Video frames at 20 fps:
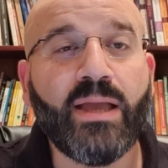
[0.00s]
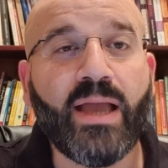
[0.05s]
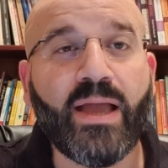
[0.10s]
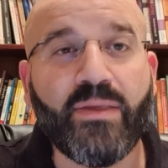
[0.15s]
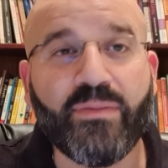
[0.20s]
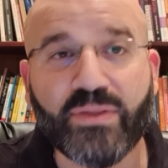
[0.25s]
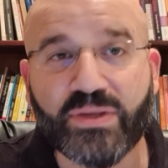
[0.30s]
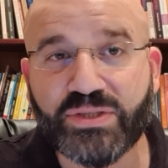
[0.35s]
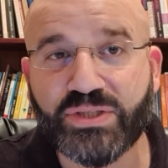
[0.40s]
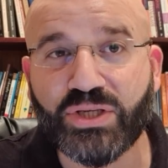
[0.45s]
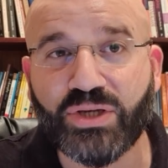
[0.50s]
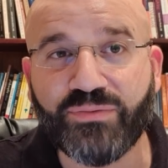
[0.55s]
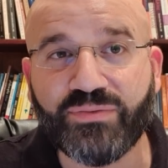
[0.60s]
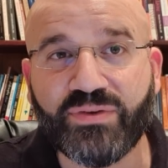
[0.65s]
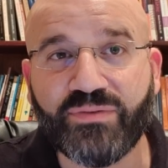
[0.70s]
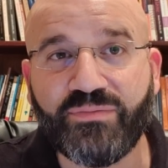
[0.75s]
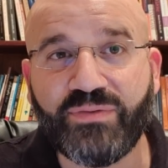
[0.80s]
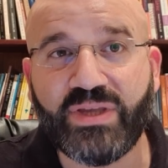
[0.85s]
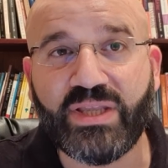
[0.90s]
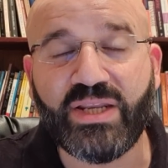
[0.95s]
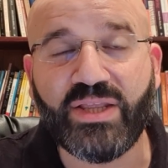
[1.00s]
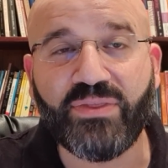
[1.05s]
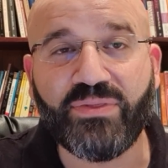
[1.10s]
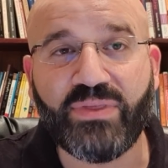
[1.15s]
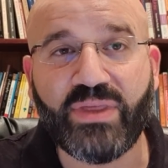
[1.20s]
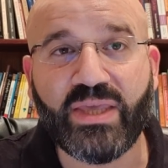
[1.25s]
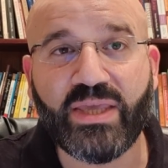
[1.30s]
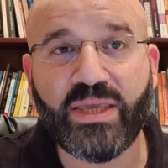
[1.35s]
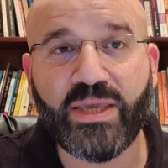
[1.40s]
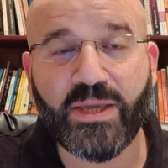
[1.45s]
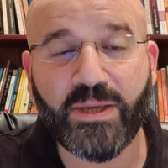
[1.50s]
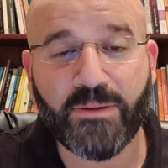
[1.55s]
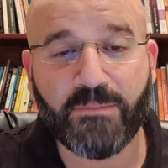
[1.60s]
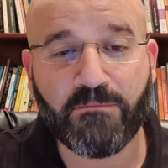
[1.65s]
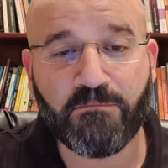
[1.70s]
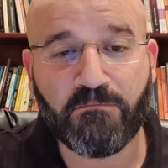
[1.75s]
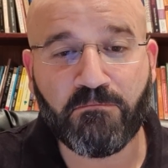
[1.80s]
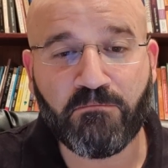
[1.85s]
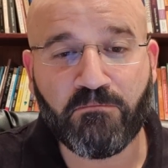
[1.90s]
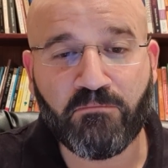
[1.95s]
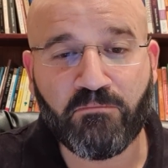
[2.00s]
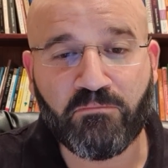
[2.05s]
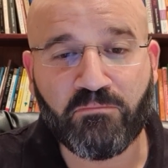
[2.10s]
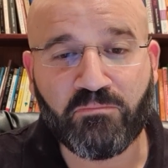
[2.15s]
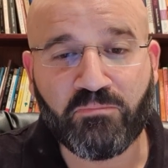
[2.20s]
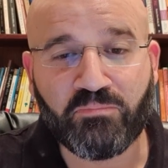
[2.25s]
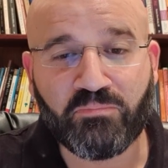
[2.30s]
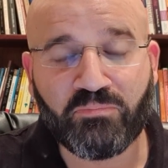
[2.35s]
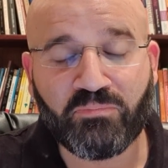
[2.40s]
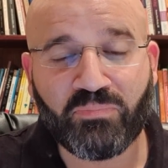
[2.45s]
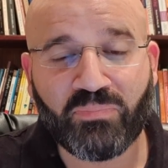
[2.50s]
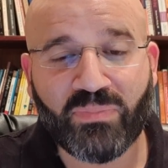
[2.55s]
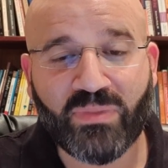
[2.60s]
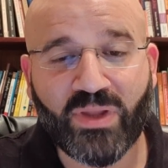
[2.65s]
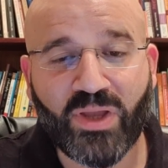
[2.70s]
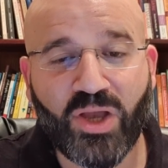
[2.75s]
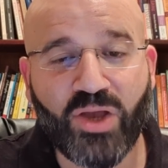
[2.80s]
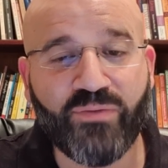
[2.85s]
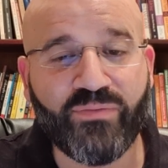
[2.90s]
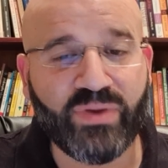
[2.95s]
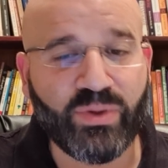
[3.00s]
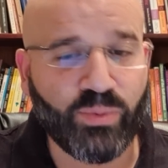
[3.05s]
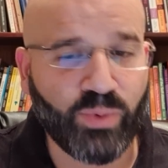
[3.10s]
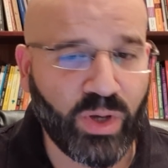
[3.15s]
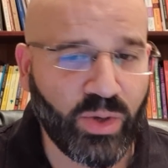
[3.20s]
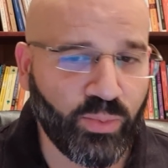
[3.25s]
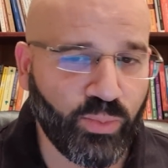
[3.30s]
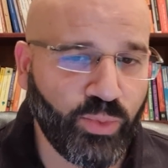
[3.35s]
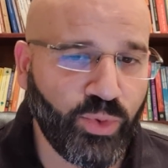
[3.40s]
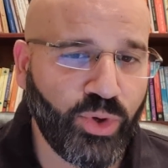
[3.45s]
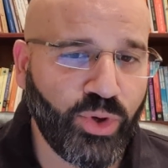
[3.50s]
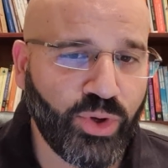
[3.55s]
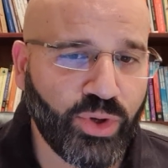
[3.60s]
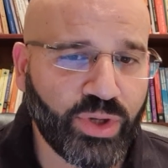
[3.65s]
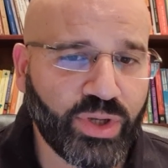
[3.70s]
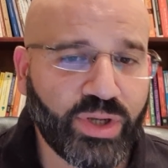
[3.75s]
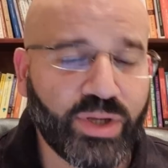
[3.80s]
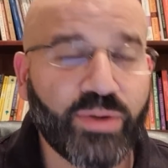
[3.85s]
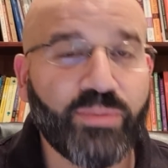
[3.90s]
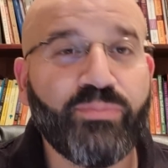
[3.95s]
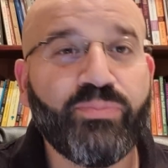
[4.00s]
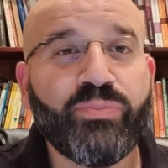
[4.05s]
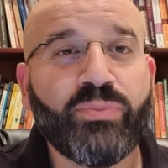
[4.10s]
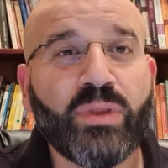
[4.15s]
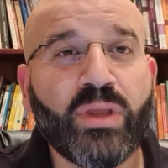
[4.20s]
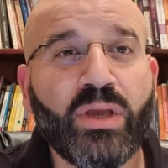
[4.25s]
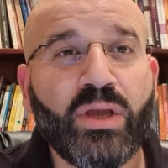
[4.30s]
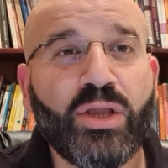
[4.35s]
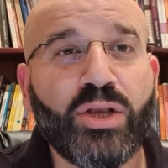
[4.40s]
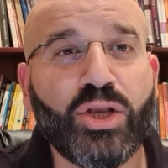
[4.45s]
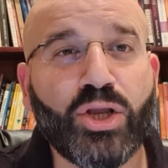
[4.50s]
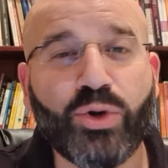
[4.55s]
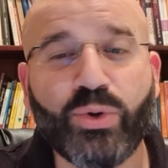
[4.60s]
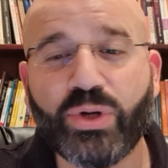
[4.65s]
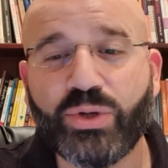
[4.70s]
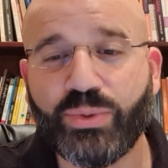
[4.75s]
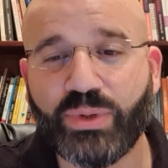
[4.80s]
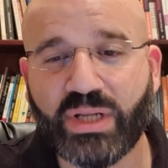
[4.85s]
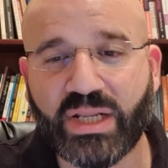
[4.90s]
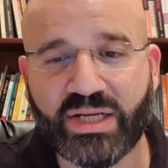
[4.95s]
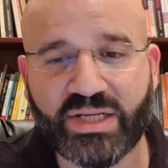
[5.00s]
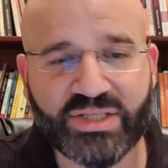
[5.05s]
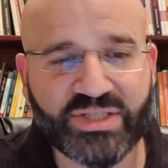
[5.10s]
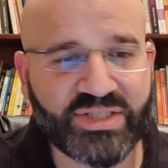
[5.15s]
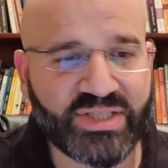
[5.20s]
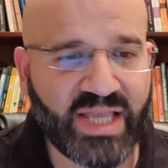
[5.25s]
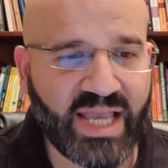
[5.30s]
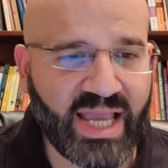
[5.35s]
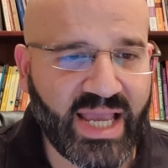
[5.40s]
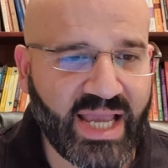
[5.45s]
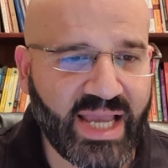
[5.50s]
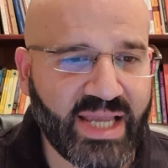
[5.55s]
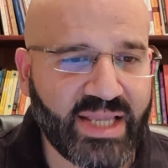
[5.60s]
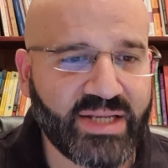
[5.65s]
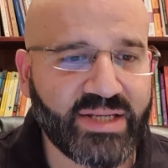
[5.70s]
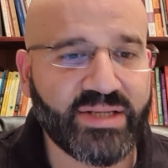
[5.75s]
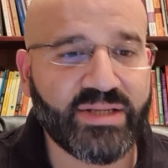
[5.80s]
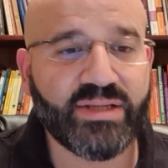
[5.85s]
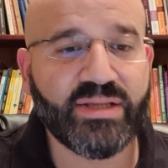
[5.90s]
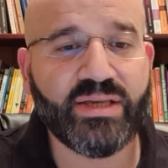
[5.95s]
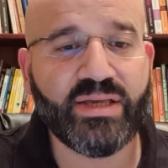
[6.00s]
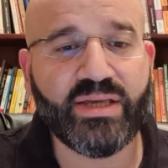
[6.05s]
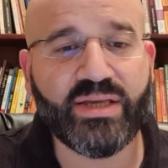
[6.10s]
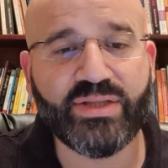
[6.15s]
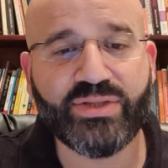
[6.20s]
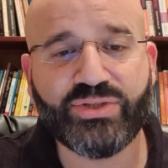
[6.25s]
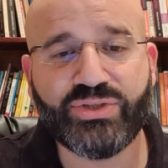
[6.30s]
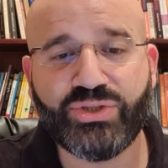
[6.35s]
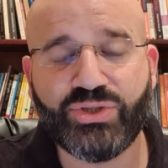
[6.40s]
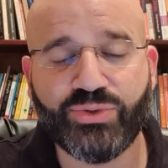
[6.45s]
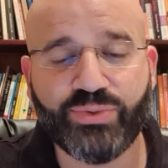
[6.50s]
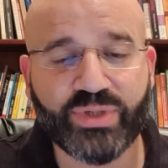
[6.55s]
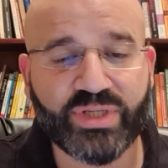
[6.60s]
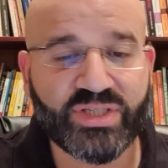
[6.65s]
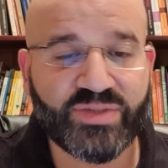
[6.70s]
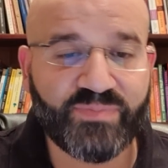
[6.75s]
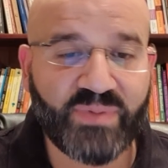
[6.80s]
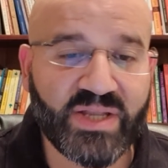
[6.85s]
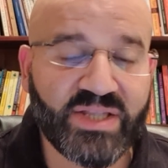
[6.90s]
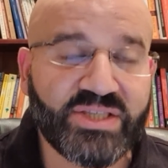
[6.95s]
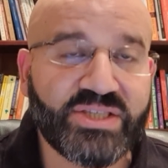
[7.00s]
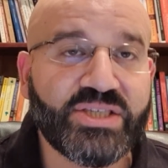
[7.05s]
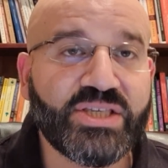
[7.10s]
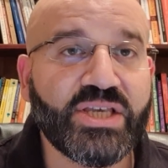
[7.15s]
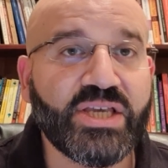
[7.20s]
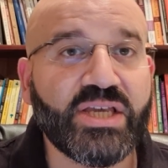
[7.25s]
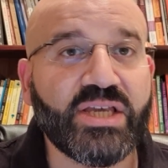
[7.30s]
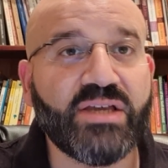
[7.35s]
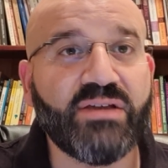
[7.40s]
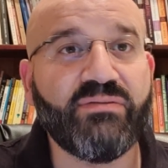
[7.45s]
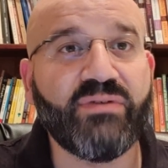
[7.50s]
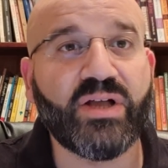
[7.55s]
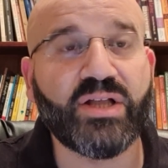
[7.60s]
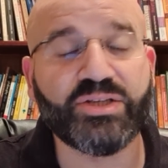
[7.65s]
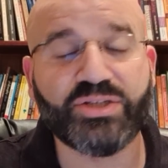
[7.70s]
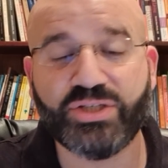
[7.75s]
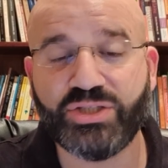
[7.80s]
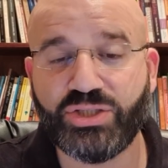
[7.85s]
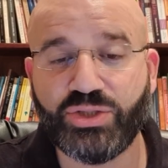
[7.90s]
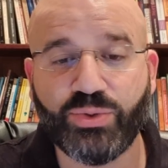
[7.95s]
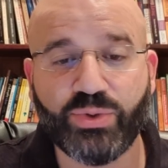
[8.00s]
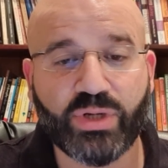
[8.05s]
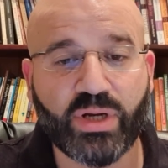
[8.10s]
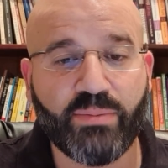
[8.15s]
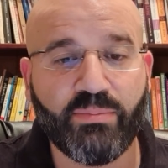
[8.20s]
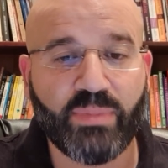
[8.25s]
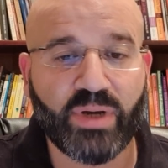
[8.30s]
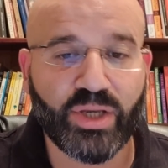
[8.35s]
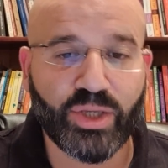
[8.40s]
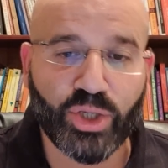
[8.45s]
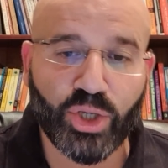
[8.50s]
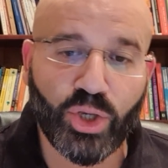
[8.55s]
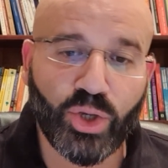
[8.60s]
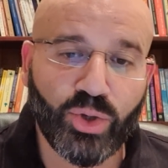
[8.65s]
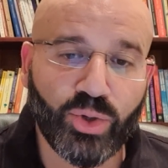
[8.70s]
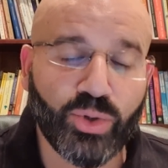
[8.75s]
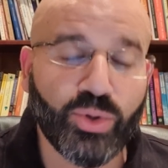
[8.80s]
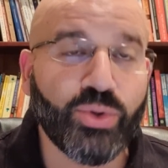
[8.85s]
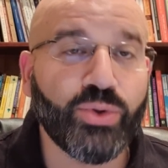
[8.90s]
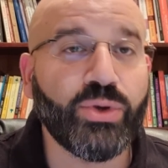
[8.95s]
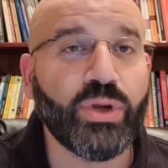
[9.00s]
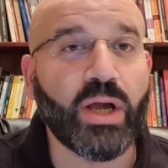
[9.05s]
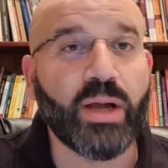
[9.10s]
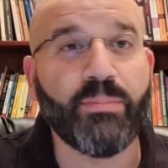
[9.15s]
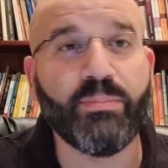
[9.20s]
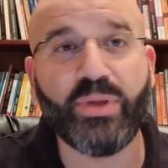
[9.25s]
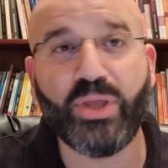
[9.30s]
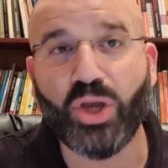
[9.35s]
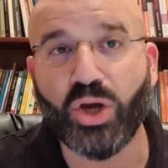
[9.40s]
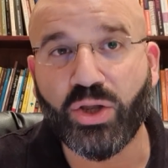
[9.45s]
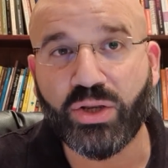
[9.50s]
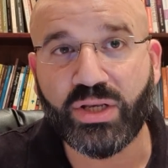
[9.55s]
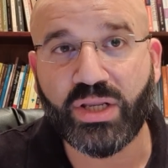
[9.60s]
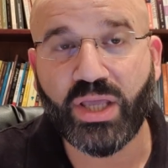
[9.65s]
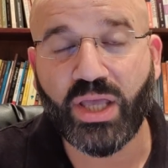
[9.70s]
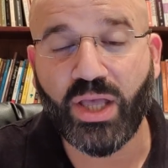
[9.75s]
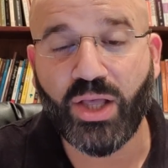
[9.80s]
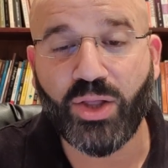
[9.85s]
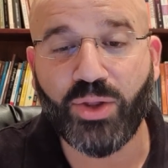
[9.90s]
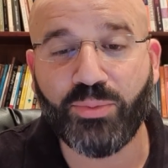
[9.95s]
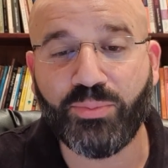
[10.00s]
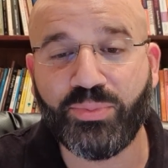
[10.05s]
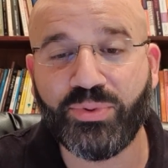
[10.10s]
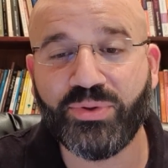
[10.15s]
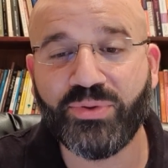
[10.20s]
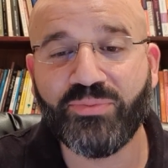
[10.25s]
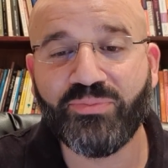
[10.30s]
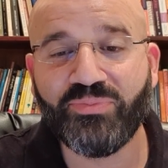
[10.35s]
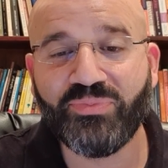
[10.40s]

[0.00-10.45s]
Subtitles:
and the self-defeating thinking of it won't work, no one will understand, it's too expensive, I'll just do it on my own, I'm beyond help.